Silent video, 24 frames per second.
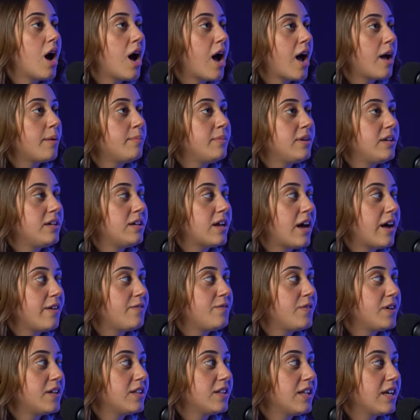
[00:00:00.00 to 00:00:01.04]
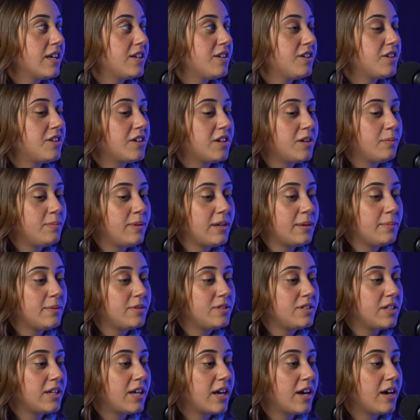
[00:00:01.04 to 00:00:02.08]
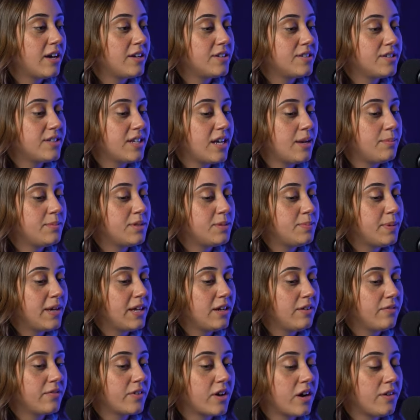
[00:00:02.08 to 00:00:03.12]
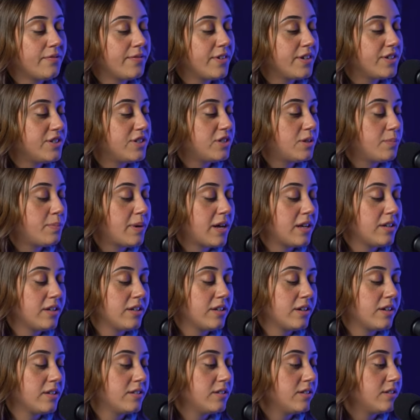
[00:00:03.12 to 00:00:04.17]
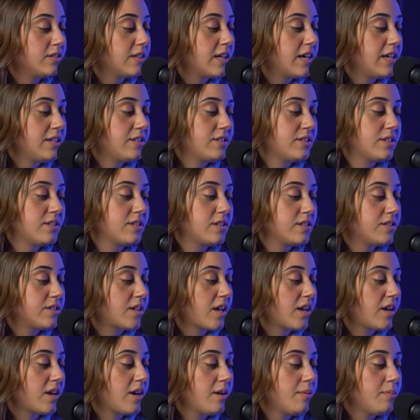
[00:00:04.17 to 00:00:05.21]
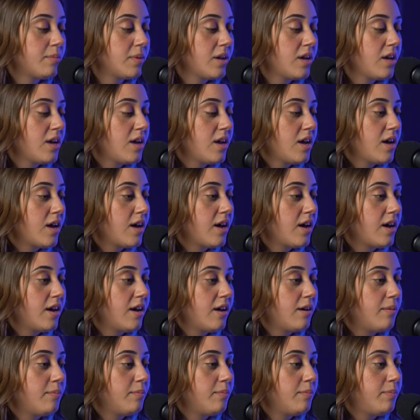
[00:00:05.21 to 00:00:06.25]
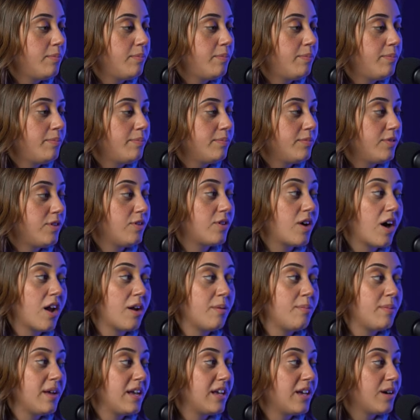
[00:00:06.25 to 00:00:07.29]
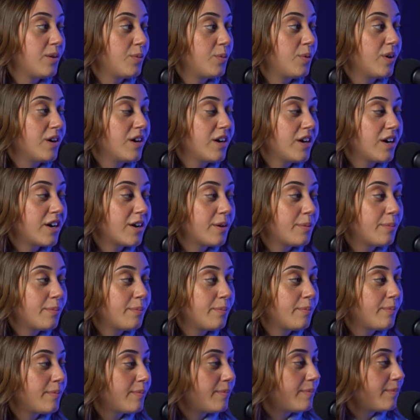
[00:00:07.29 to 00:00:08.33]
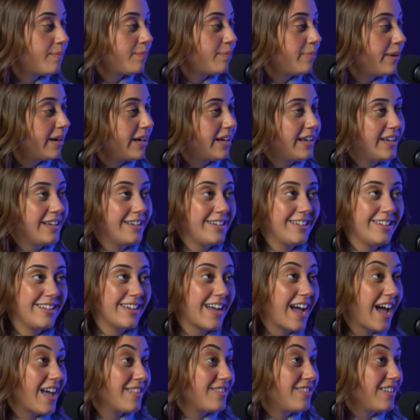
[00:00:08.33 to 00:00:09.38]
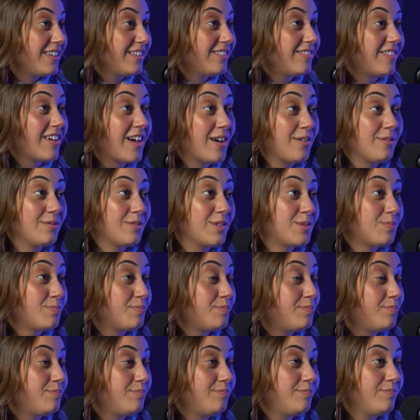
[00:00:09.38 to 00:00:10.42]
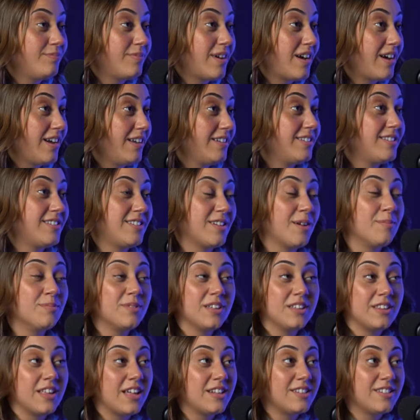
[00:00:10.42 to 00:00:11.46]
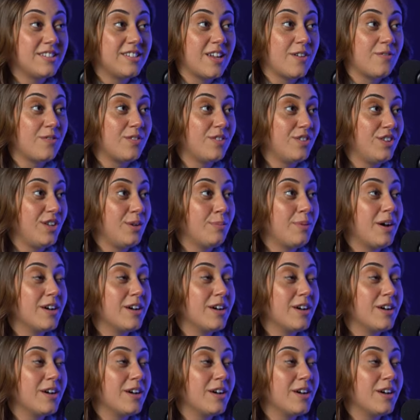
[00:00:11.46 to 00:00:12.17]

I mean, I feel like you're going to be able to get a same span of coverage depending on the lights and the setup. Yeah. Um, you got to make it work. But I think that it's something that's definitely a